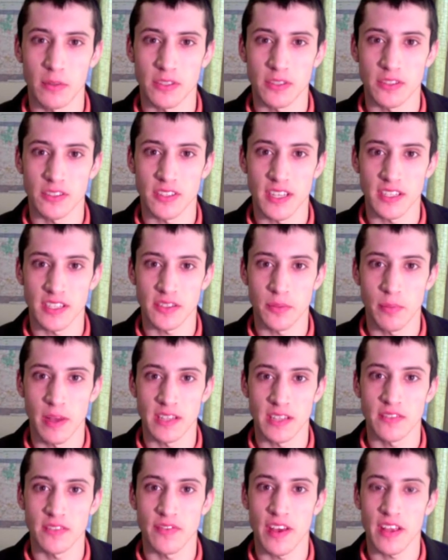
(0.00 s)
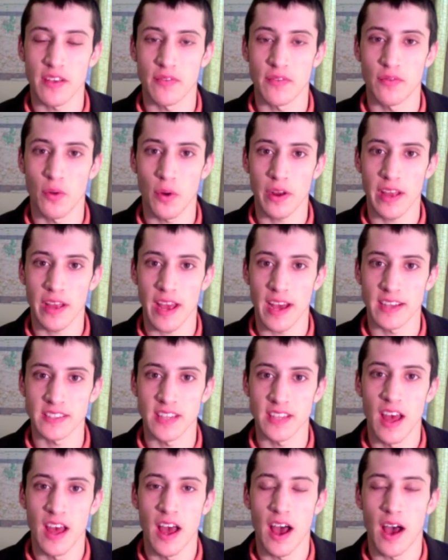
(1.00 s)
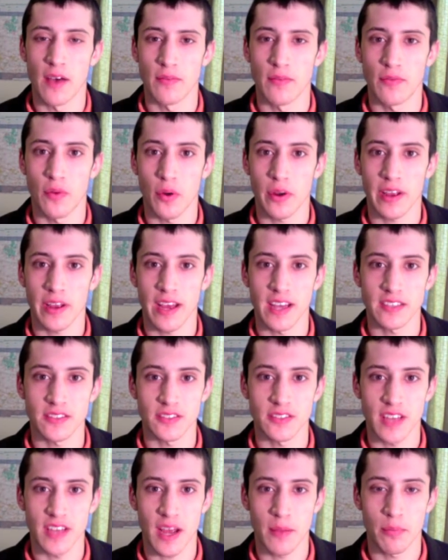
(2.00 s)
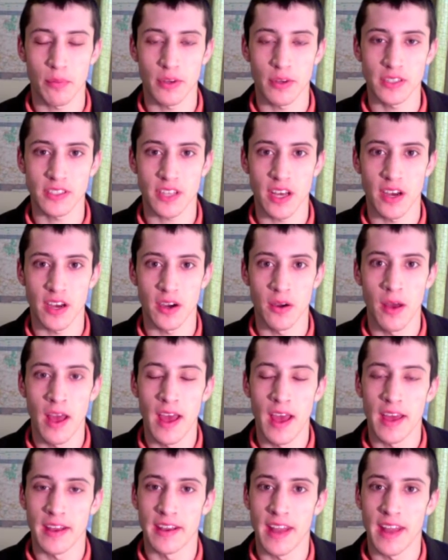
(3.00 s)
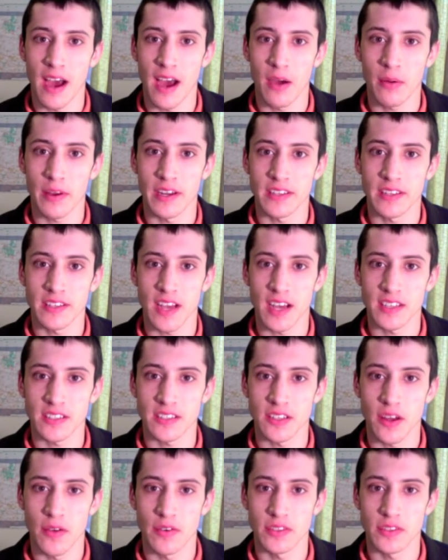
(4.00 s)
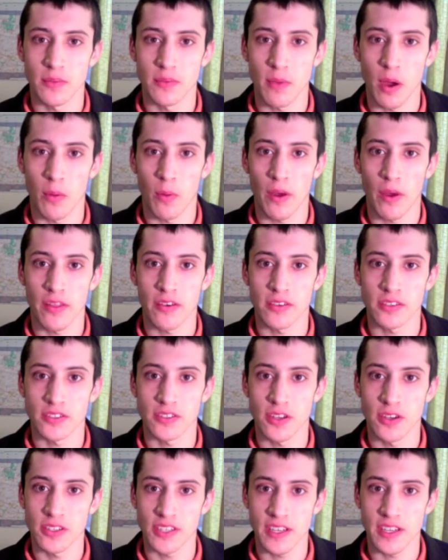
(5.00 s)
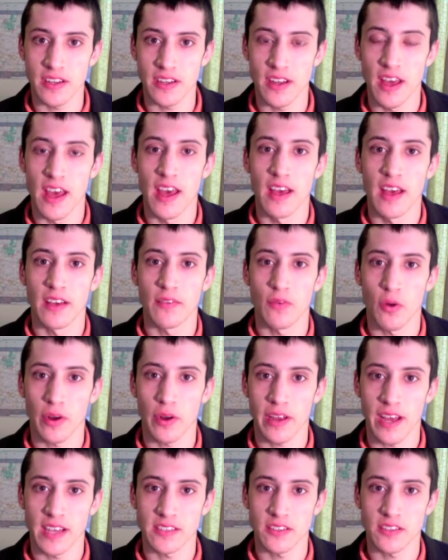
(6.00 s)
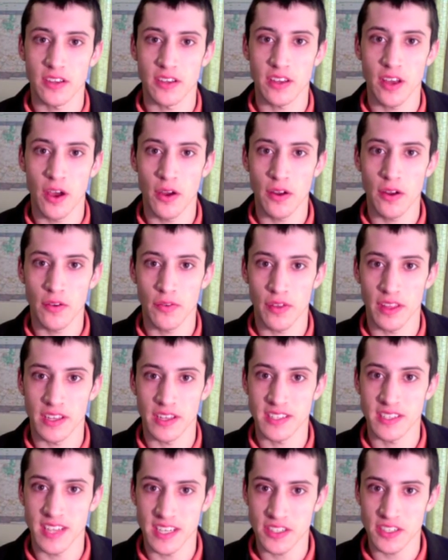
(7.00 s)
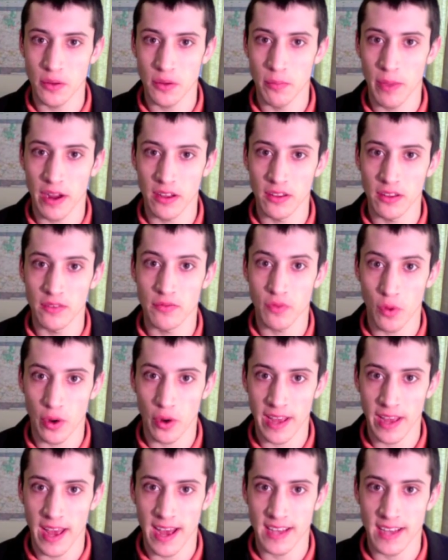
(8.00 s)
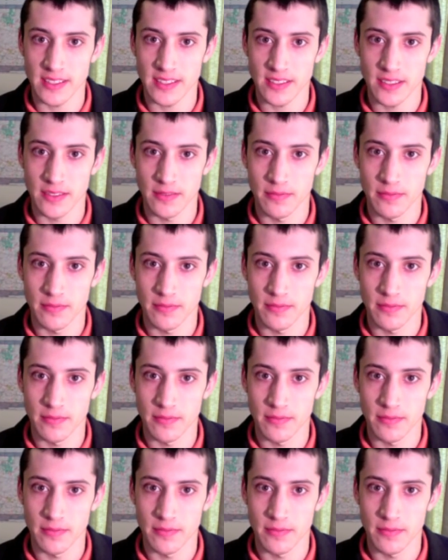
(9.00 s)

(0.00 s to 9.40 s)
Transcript: central Pennsylvania forecast. I'm forecaster Zach Briscoe. Now I'm going to toss it over to my weather associate, forecaster Dakota, for the Central Maryland forecast.